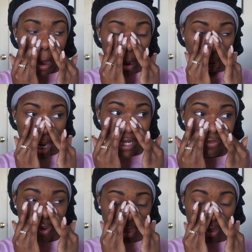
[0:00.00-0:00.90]
Okay, this
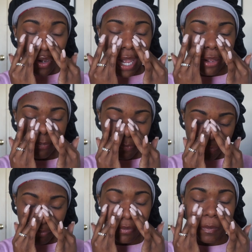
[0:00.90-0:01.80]
first, okay.
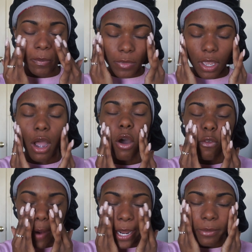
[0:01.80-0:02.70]
All
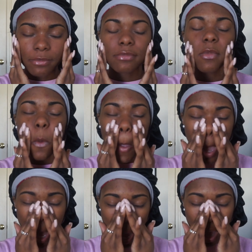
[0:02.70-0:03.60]
right.
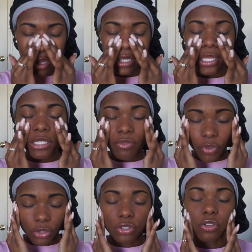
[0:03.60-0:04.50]
This
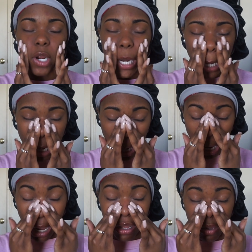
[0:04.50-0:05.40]
feels great.
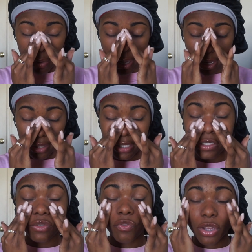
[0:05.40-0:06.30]
Okay,
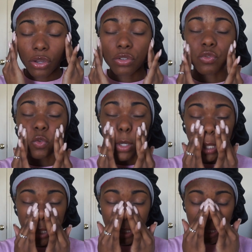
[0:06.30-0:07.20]
this feels
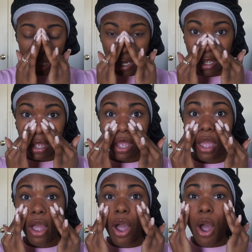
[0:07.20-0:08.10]
really good.
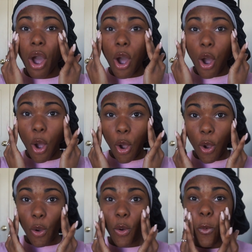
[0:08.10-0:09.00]

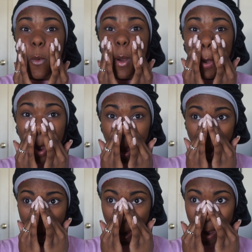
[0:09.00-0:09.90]
Oh
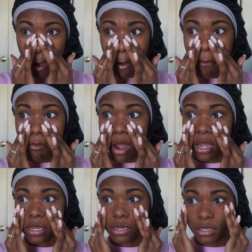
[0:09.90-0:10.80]

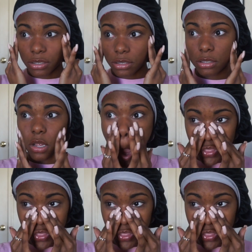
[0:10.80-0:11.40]
my goodness.